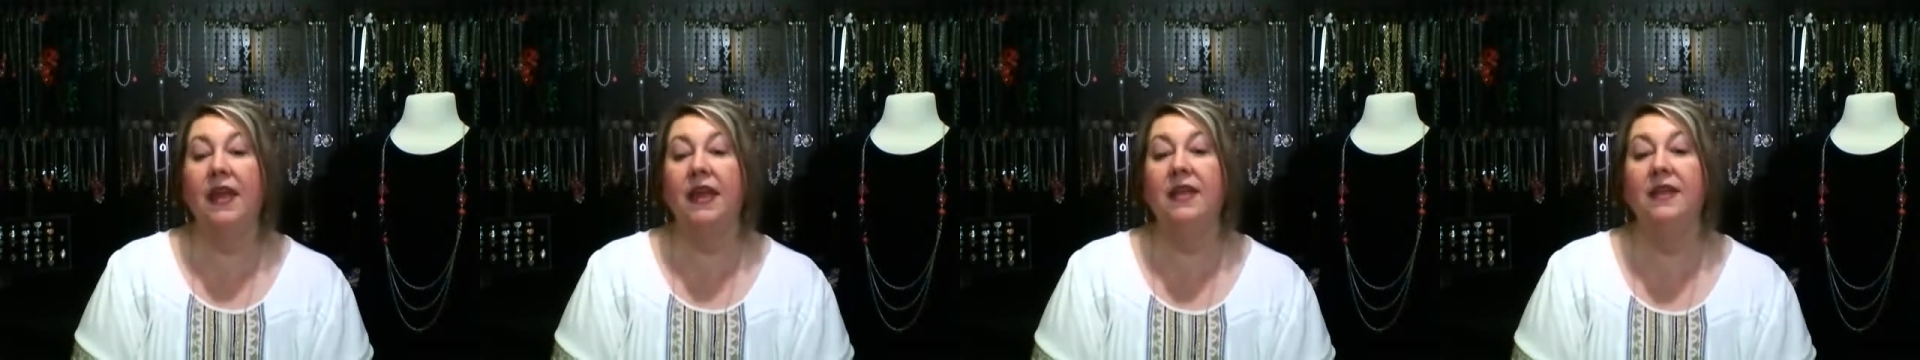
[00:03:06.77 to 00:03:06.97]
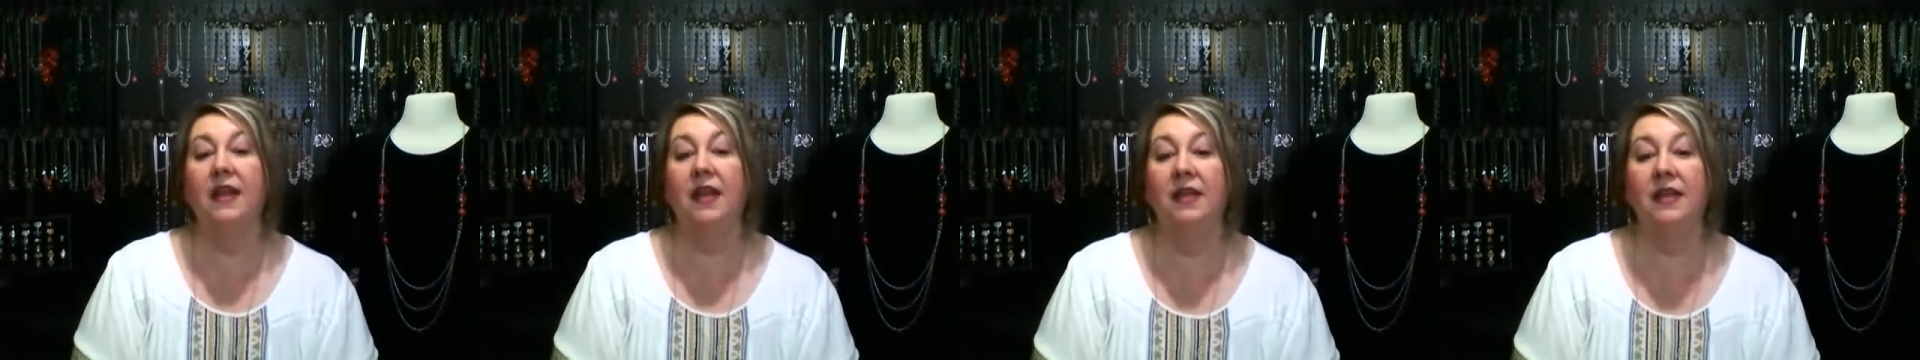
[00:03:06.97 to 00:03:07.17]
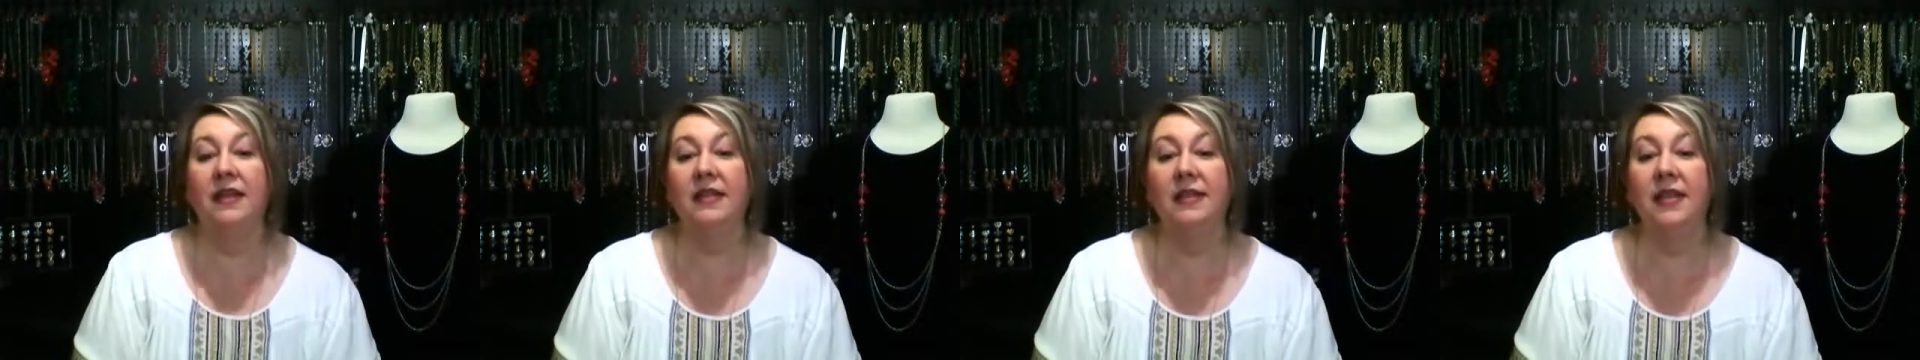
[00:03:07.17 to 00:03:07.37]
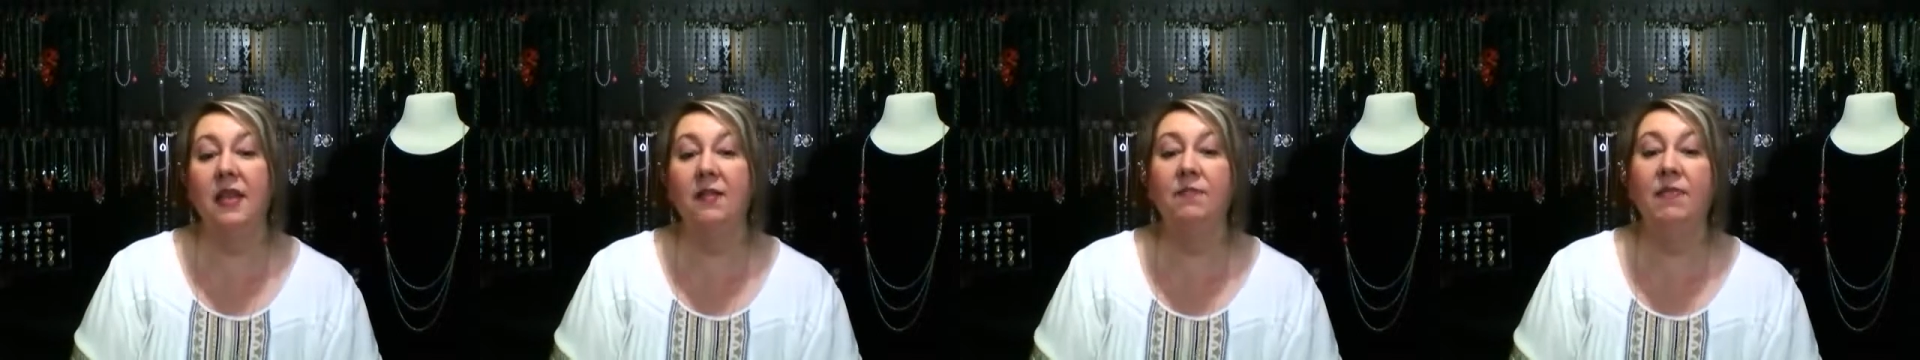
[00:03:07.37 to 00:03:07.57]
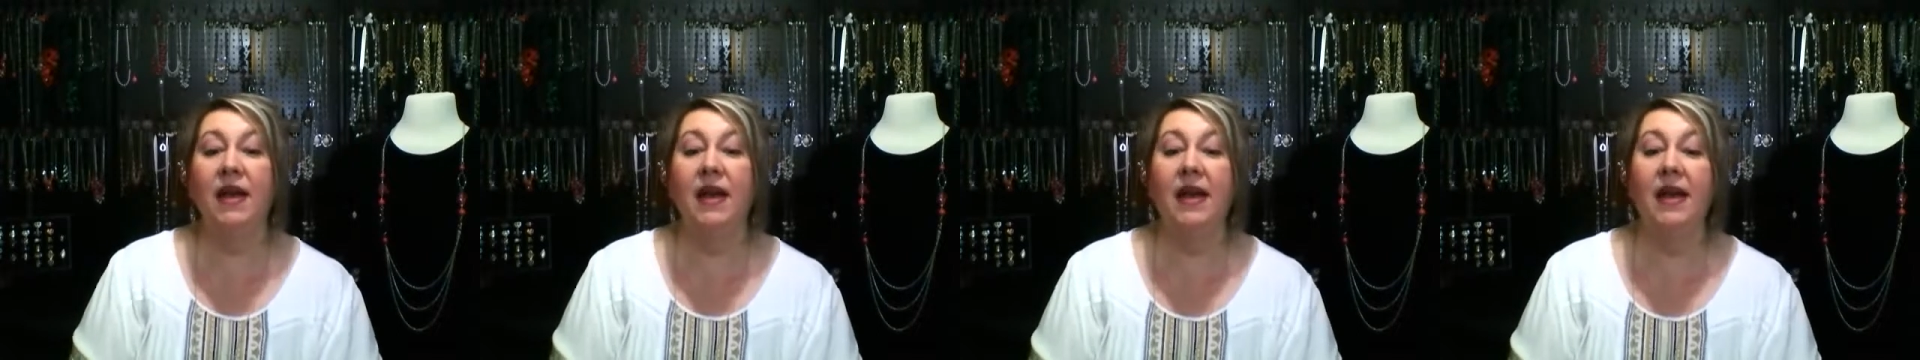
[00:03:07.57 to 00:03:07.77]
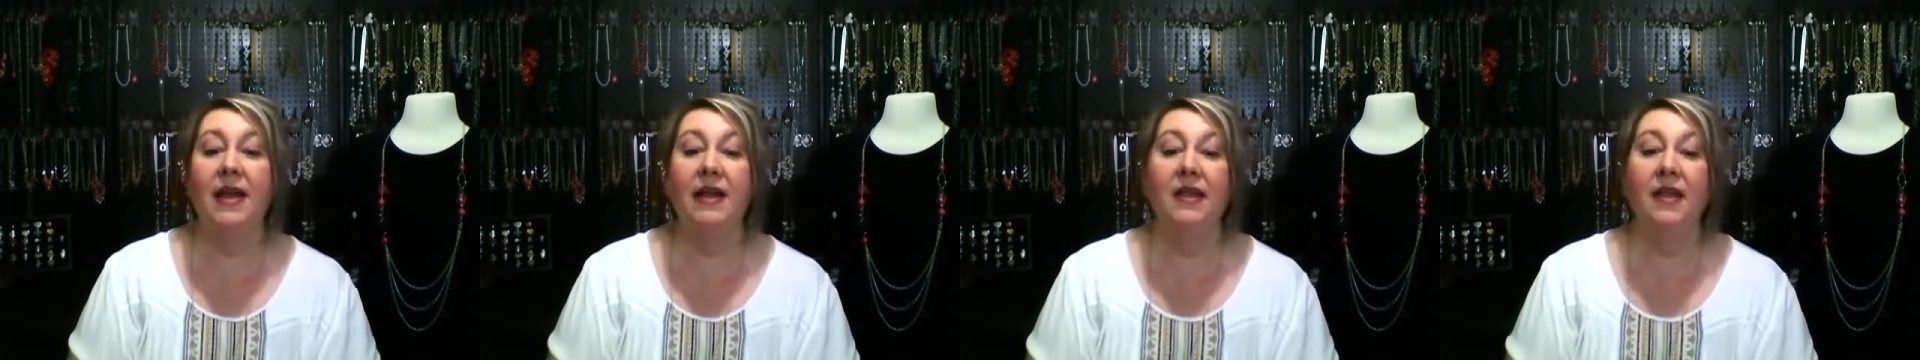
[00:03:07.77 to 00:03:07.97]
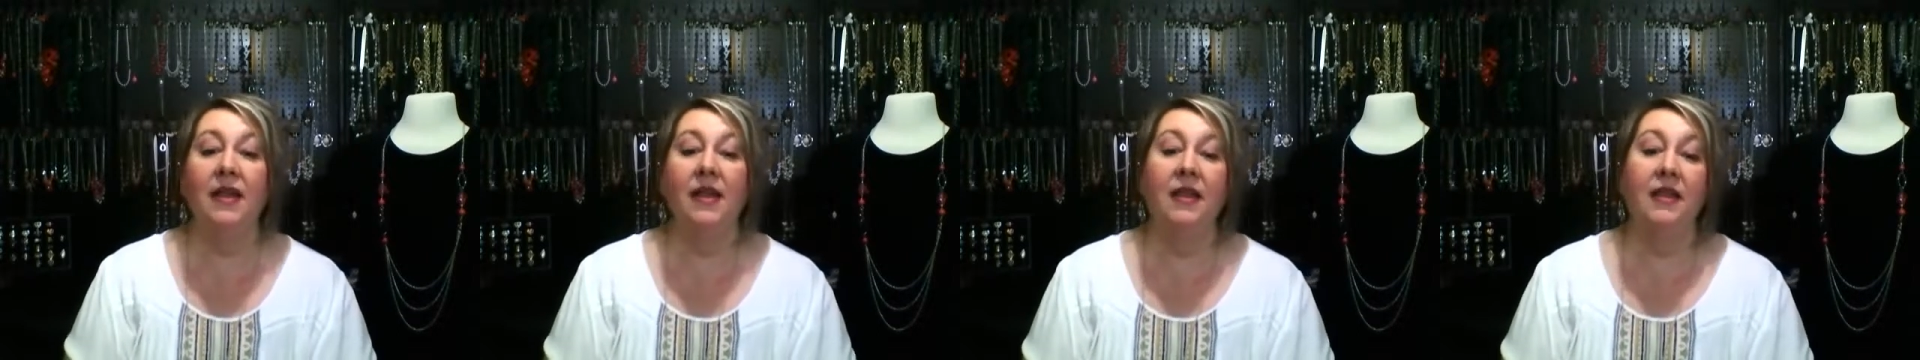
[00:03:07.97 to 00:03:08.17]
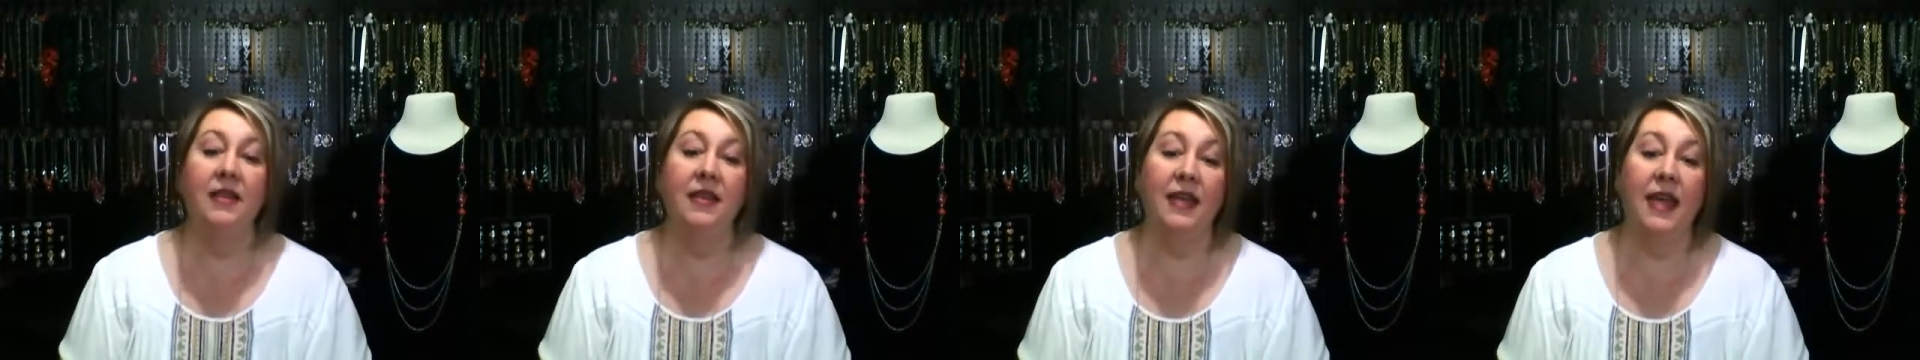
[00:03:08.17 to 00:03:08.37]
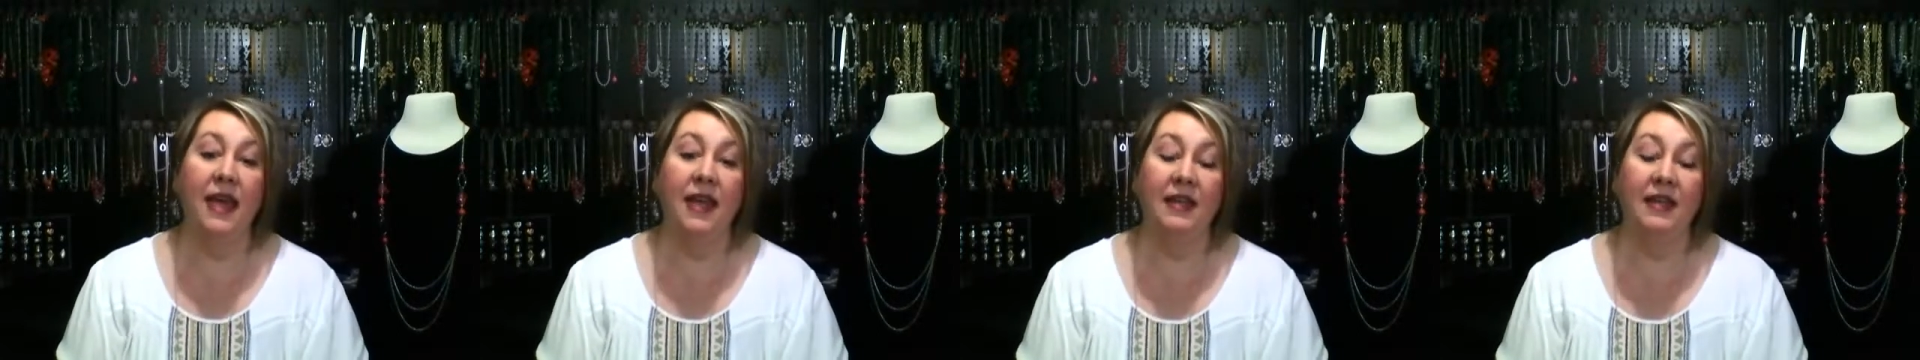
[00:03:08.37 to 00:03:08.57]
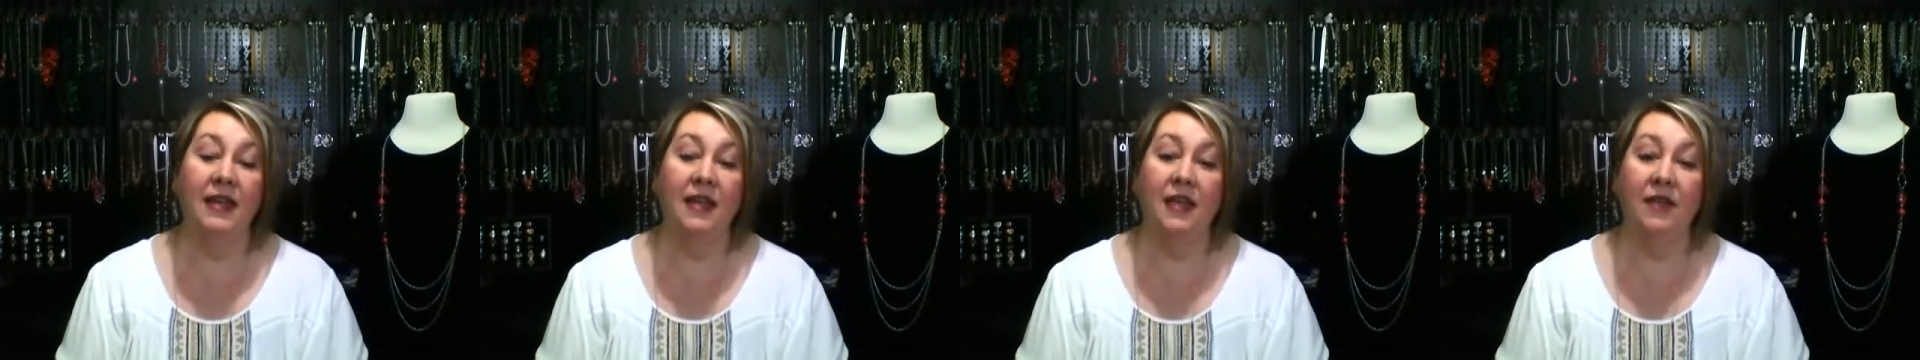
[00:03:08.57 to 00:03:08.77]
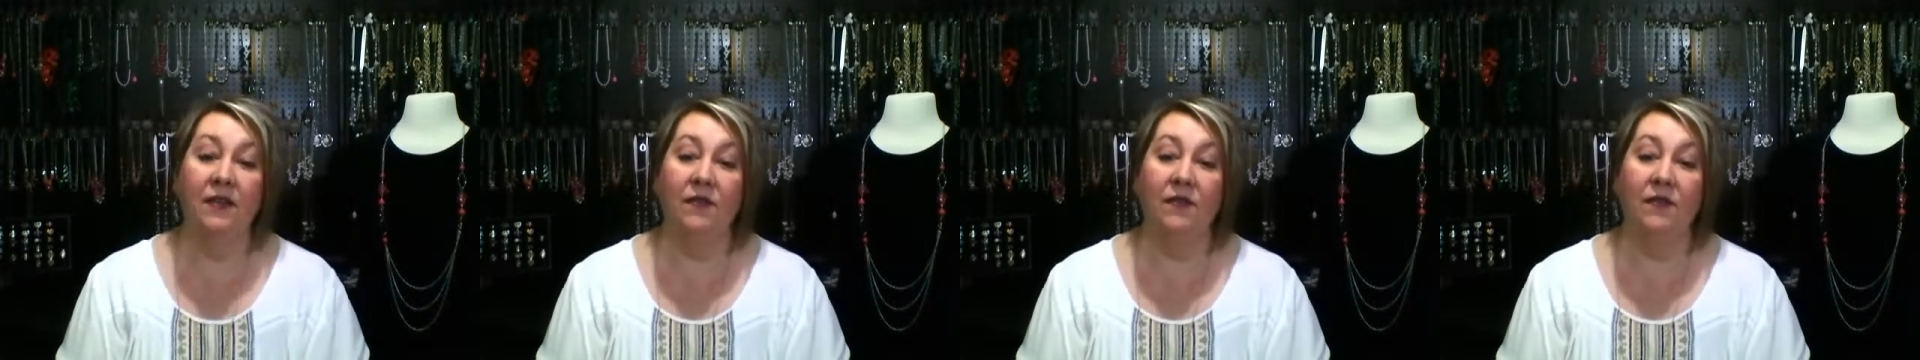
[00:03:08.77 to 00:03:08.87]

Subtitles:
Now let's combine the idea